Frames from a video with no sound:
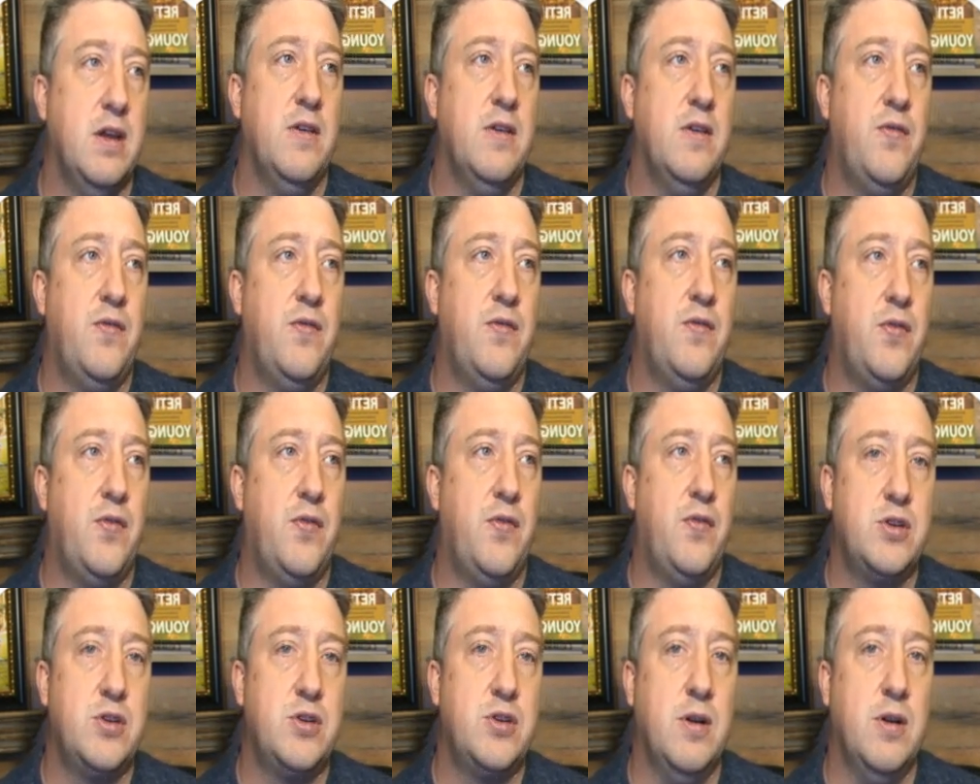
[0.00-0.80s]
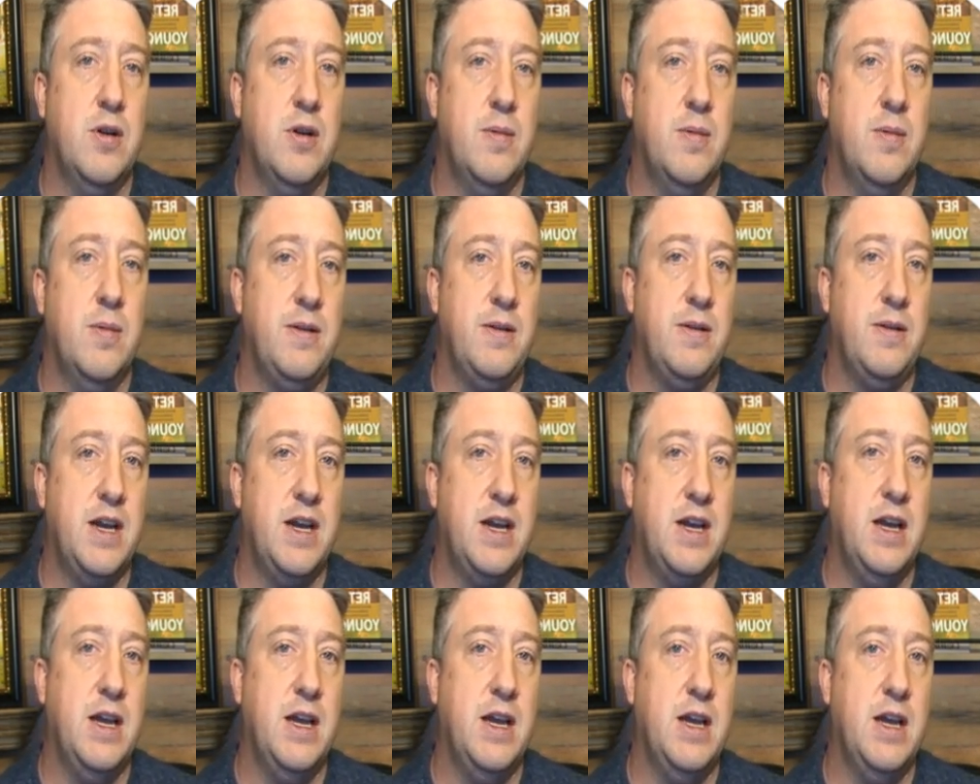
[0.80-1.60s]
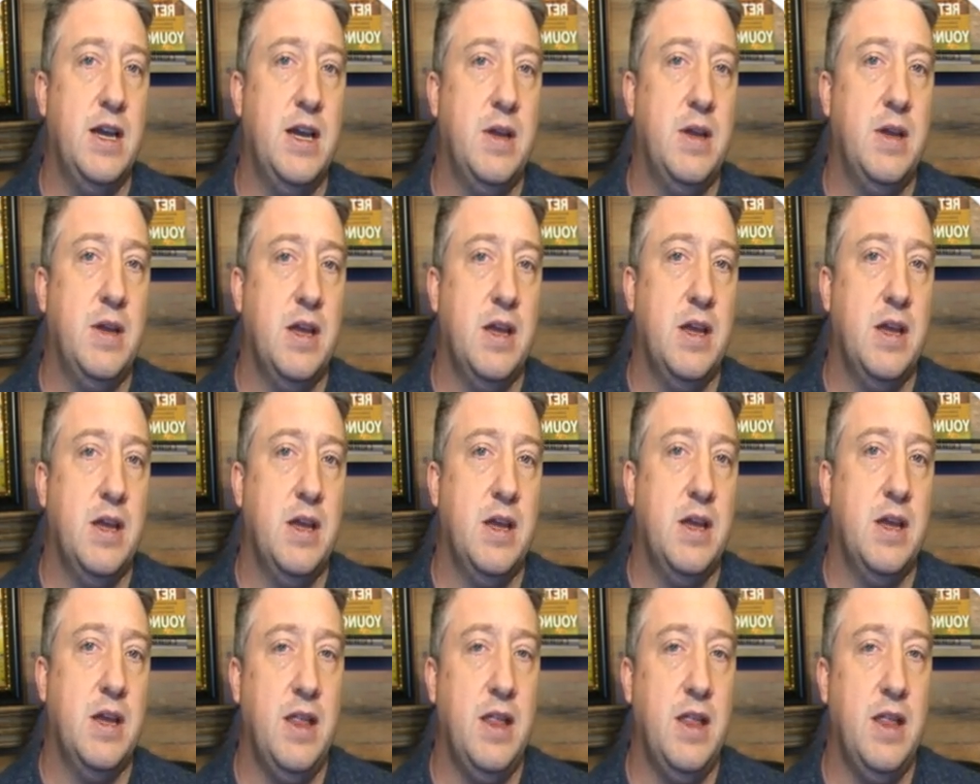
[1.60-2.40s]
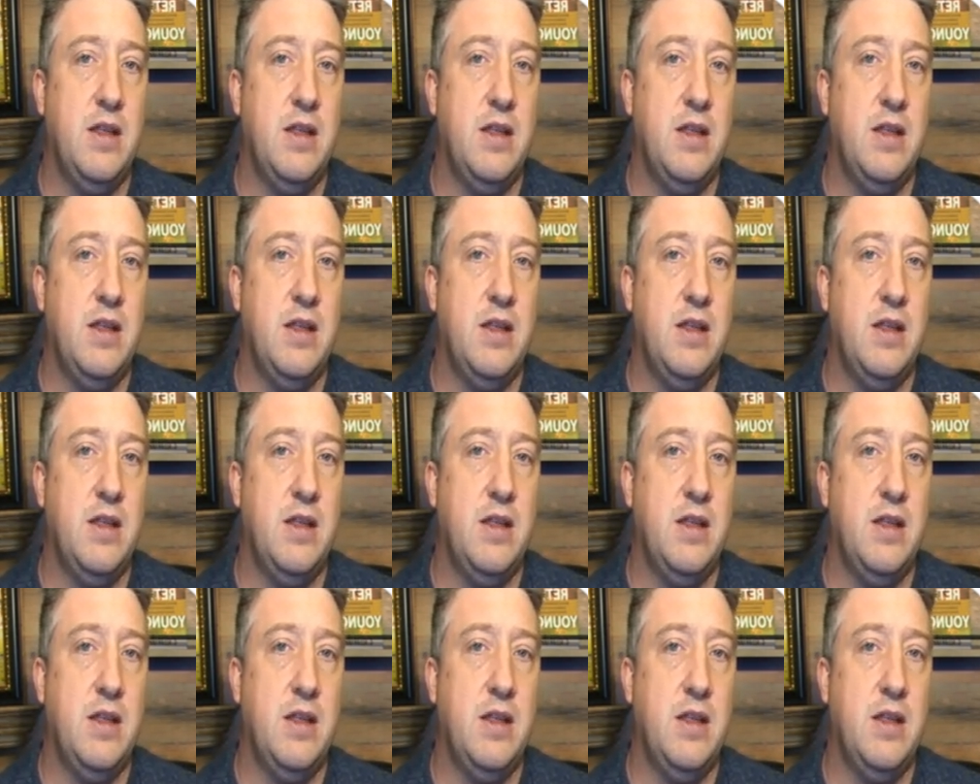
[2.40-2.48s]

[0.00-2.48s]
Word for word: for a short amount of time and then